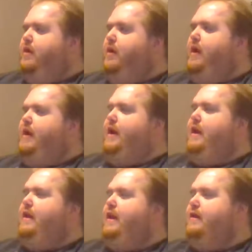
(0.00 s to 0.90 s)

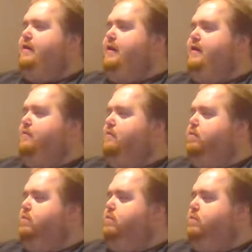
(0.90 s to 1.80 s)
And
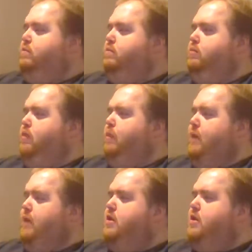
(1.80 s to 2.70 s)
don't
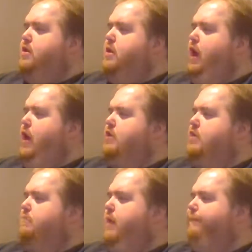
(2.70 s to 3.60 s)
be
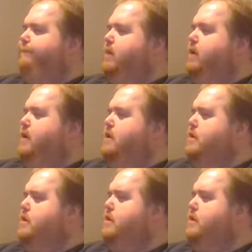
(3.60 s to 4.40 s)
touching my friend.